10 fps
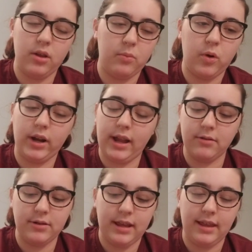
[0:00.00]
workout
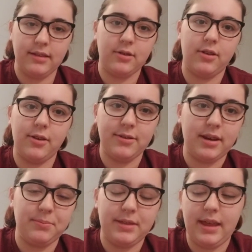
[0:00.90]
routines, all those
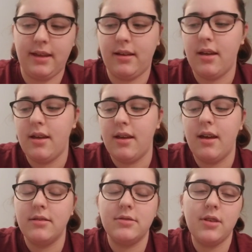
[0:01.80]
type of thing.
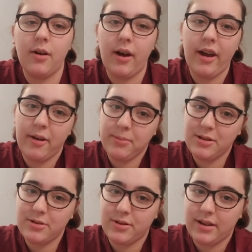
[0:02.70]
So I hope you
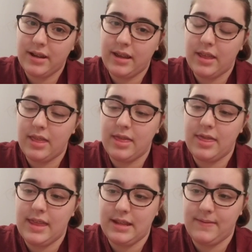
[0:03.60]
enjoy
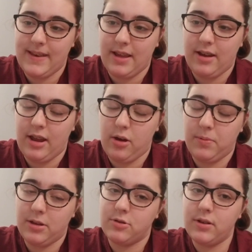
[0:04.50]
this video, and I
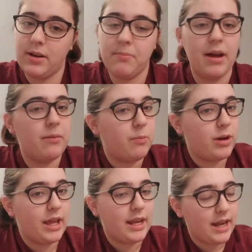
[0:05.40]
hope you enjoyed my
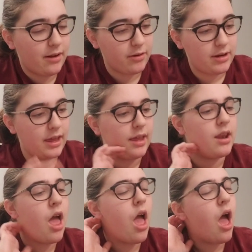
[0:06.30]
morning and night
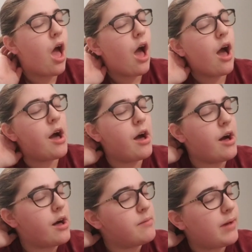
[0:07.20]
routine.
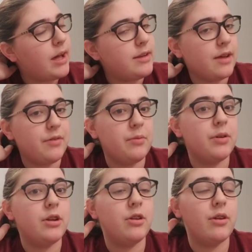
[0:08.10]
Um, I definitely
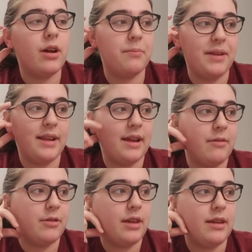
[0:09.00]
wanted to do a day and night
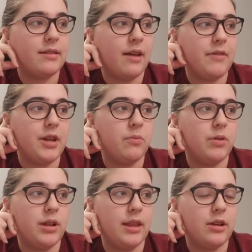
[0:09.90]
routine because I haven't done
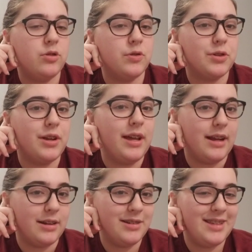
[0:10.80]
one in like two or three
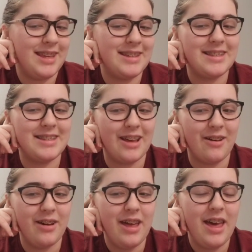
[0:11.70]
years.
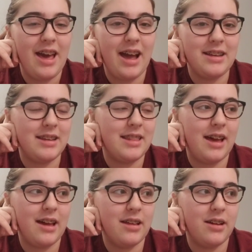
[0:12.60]
so I did
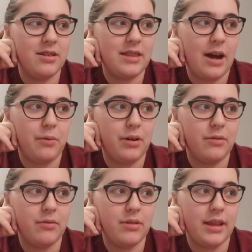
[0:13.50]
that that
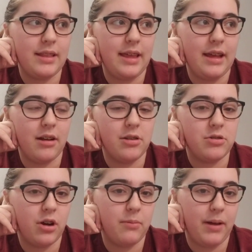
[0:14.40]
one like the year I
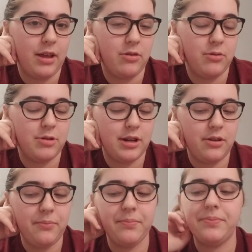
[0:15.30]
started my YouTube channel.